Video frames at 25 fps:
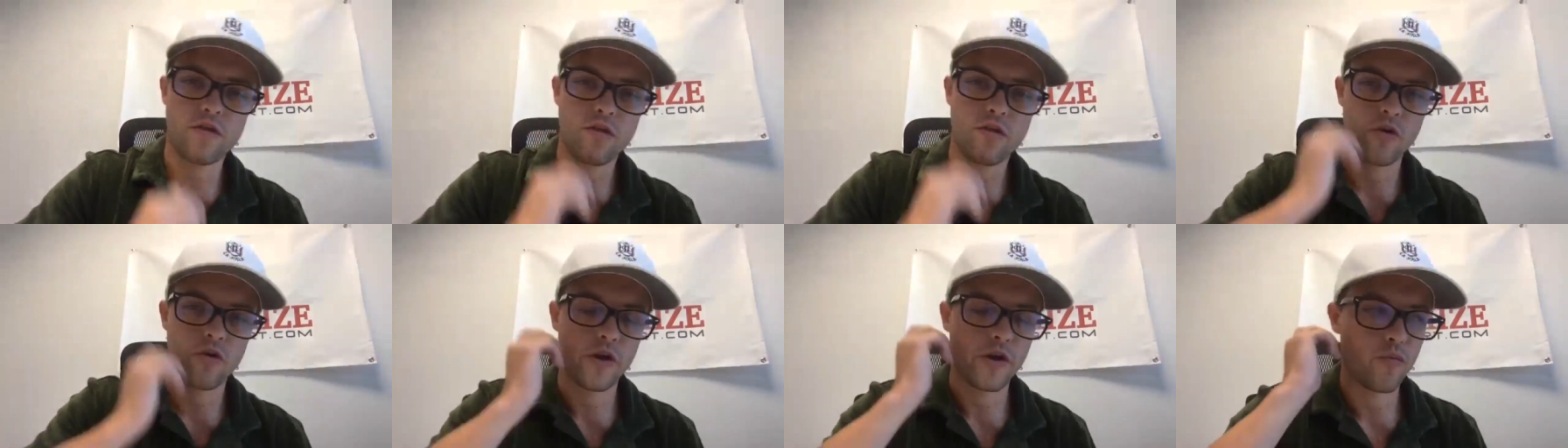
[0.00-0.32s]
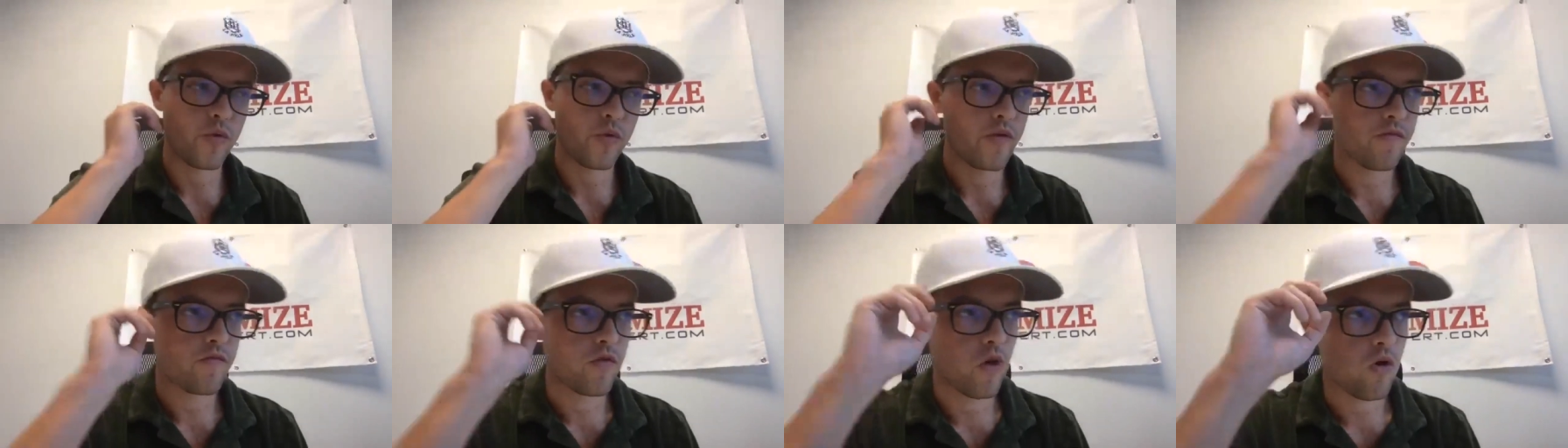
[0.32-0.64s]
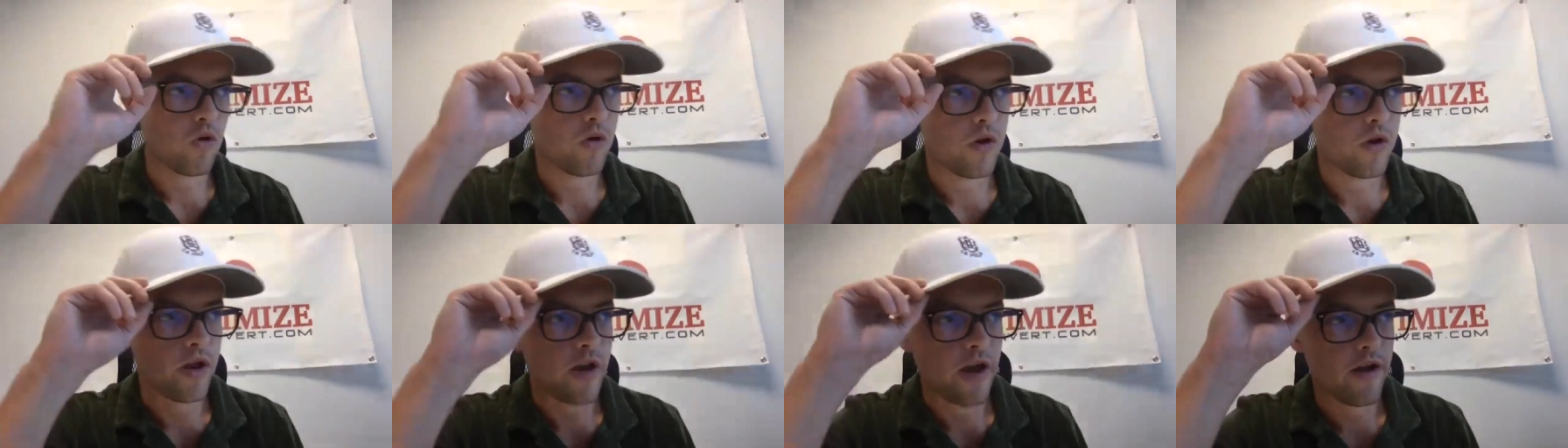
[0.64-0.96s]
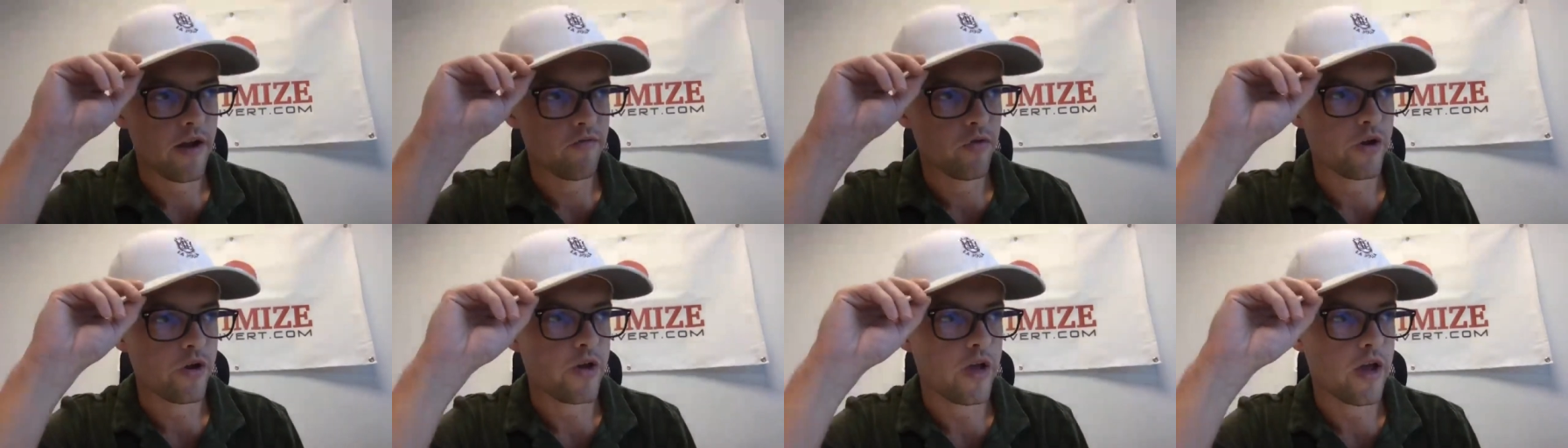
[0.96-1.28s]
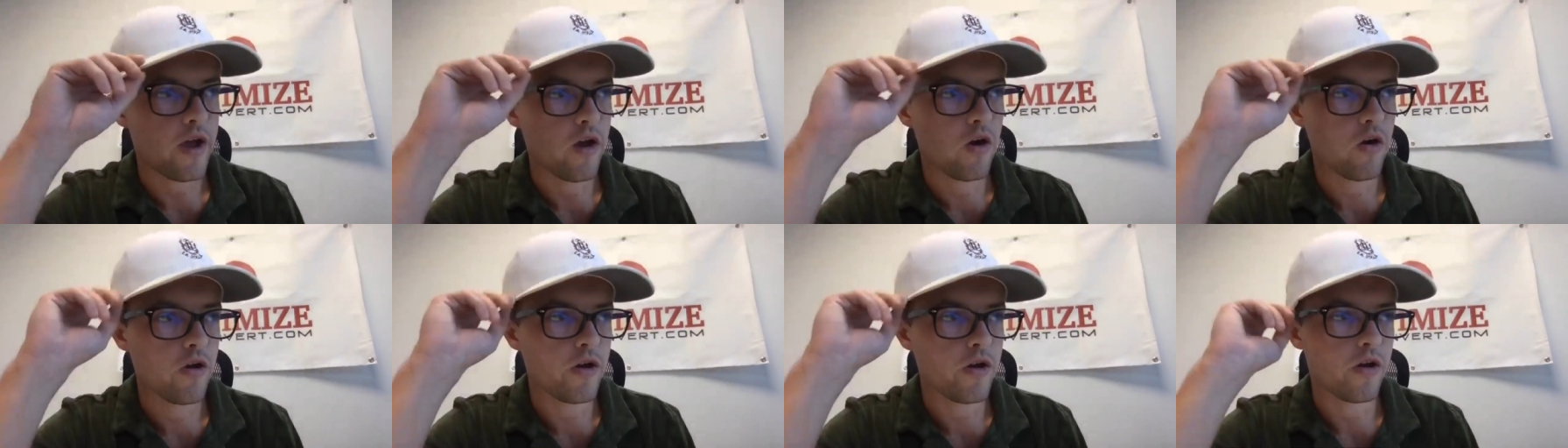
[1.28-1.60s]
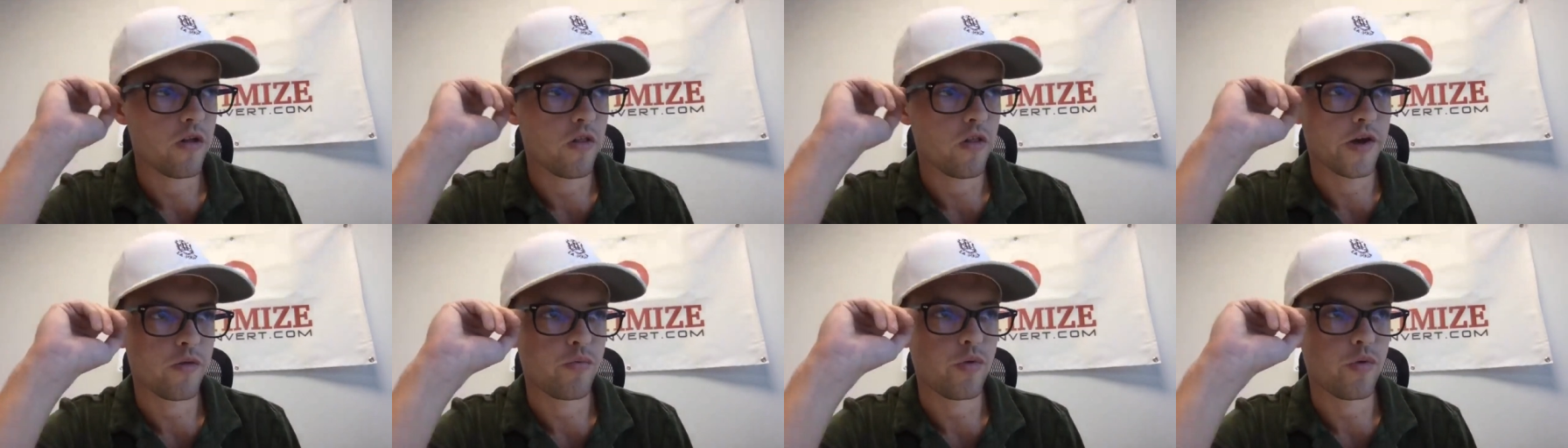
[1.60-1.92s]
So like we've grown in every
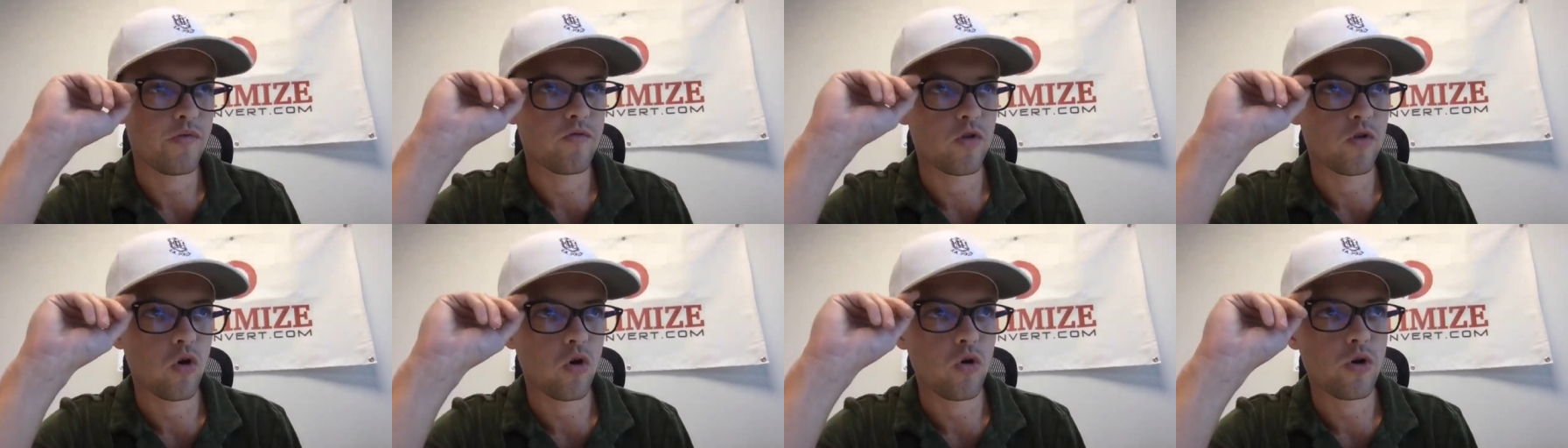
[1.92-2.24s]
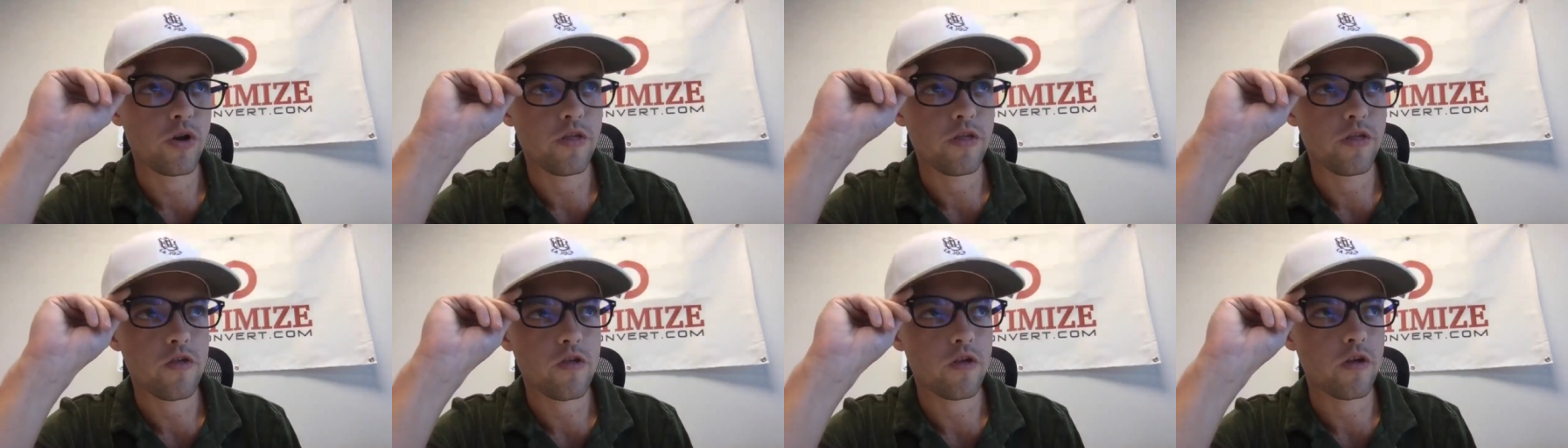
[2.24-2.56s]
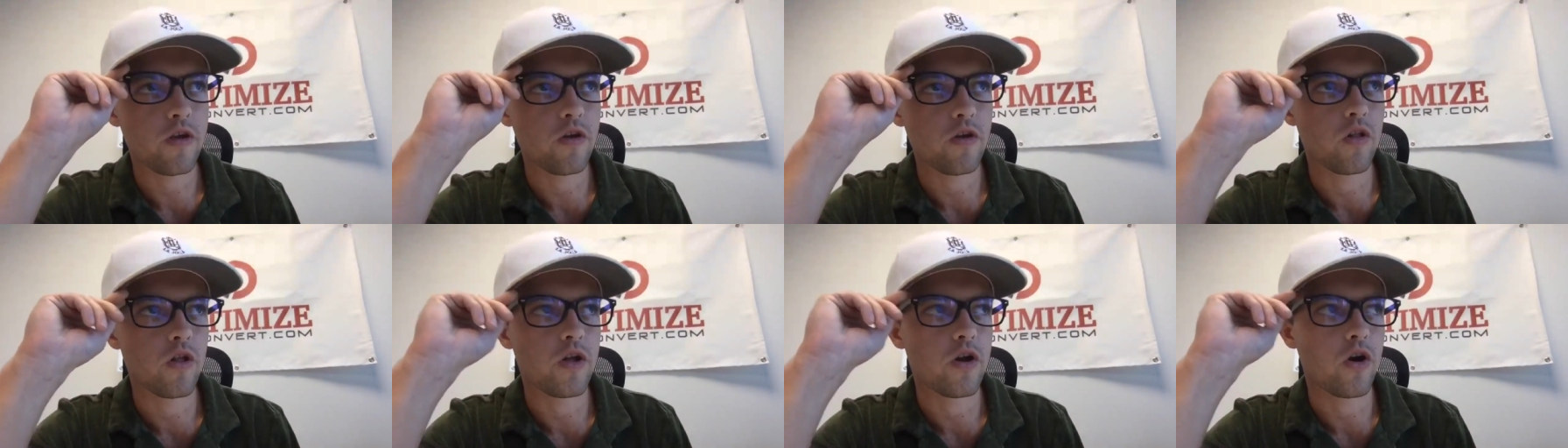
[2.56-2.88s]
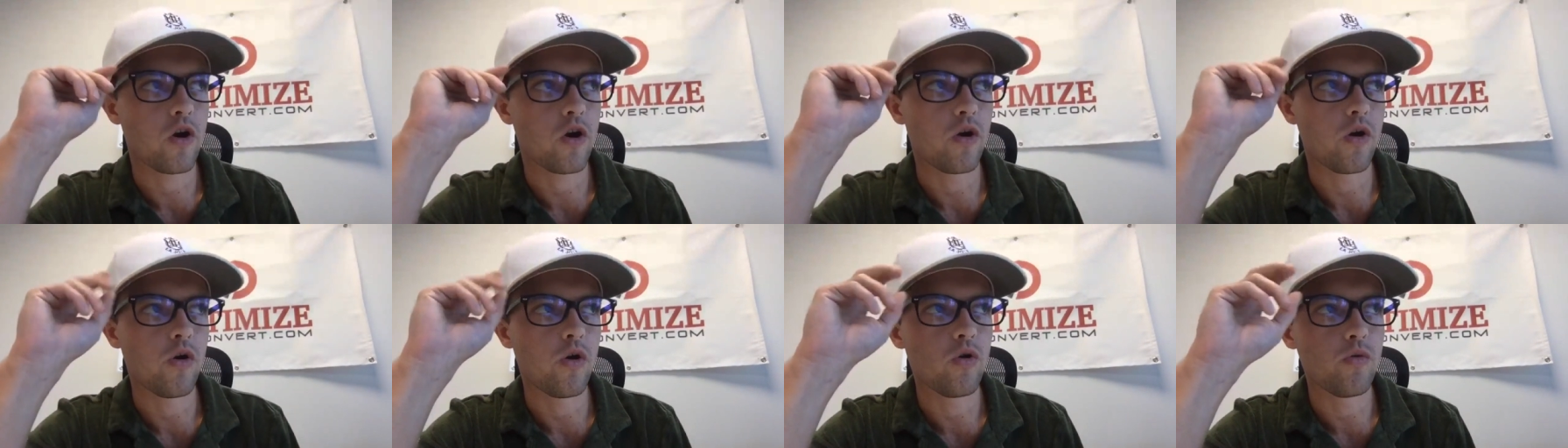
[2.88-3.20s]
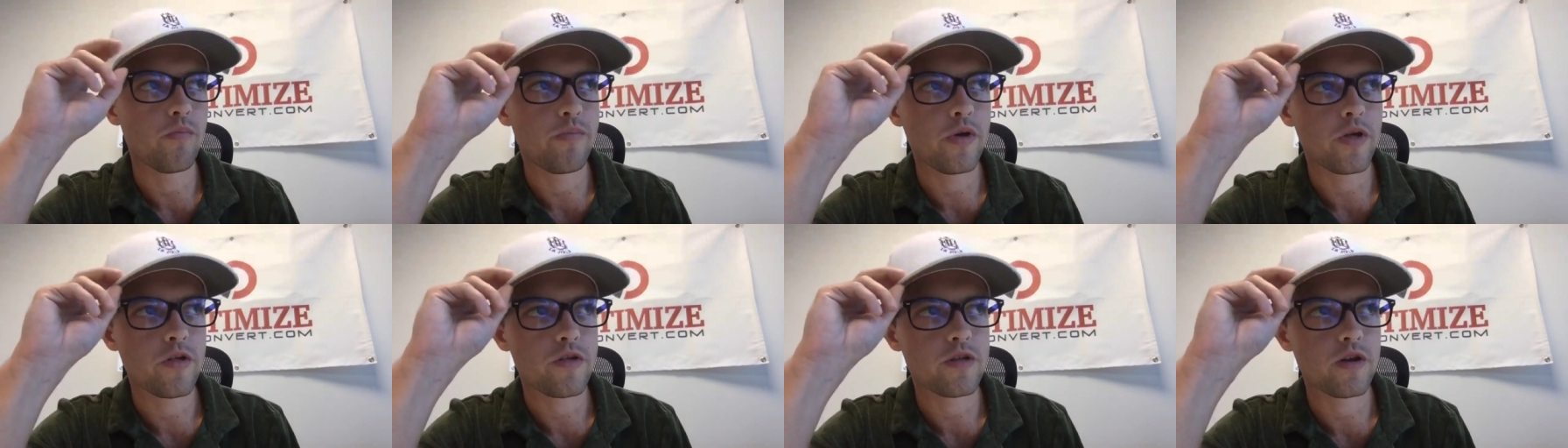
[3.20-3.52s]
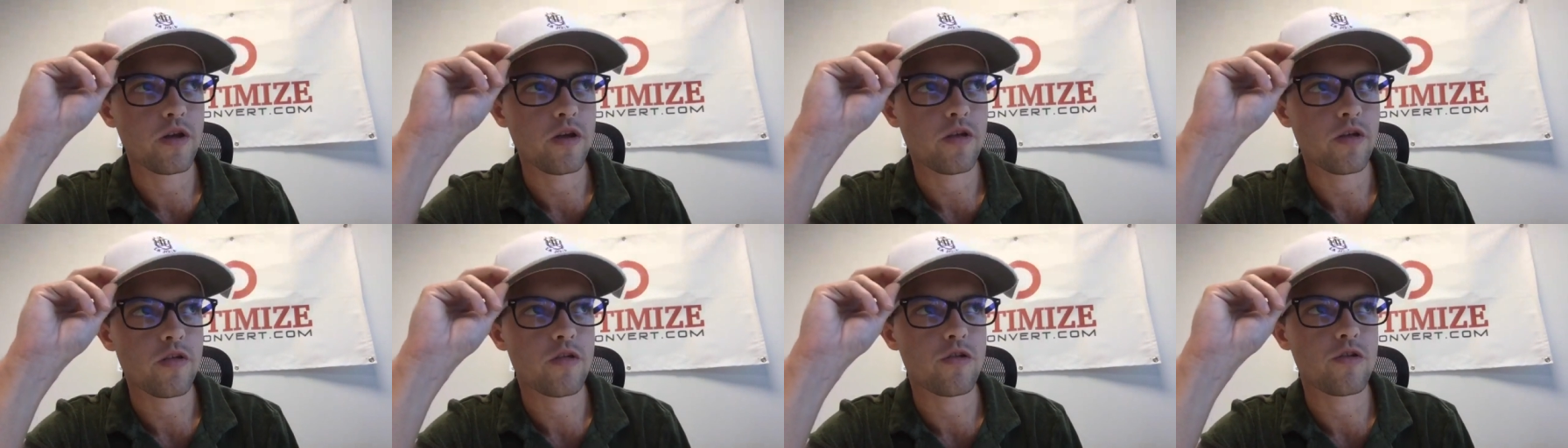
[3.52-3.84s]
area. Like we've grown in skill in our own
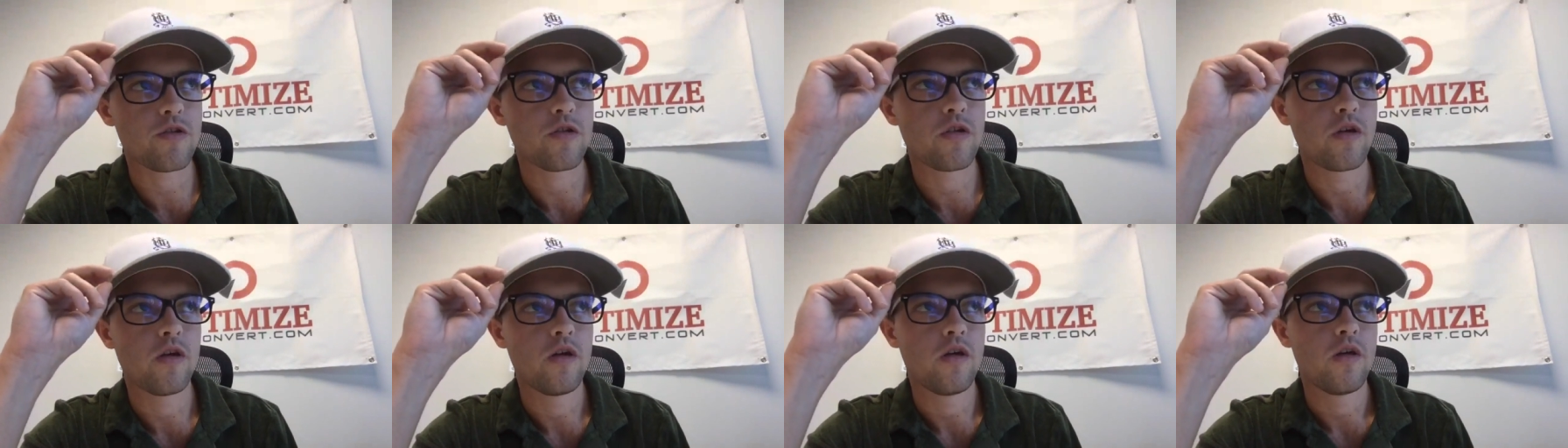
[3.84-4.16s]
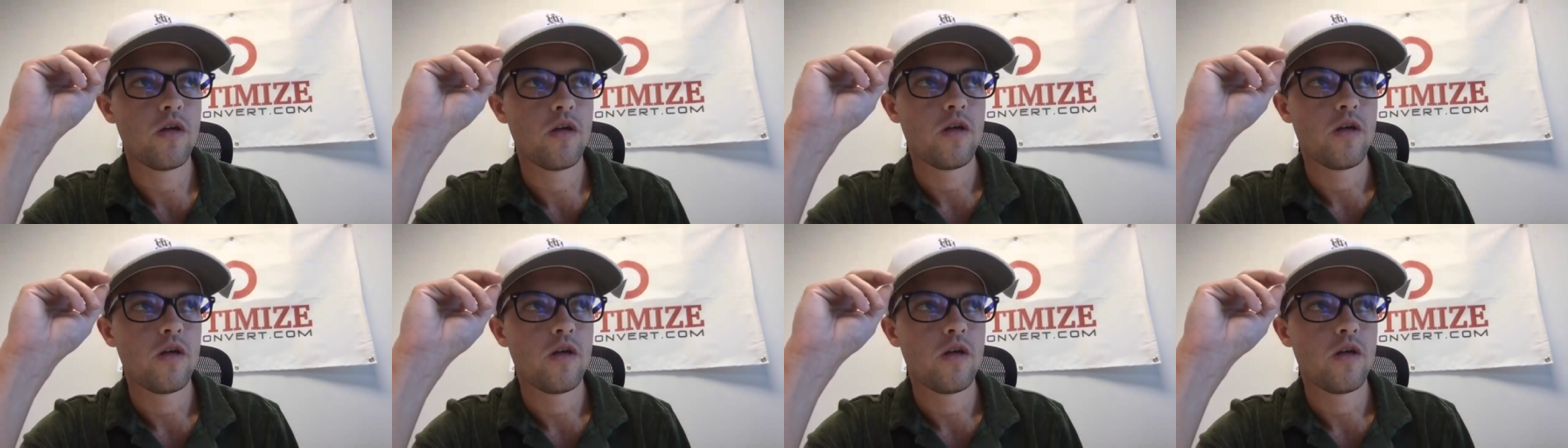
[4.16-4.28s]
business.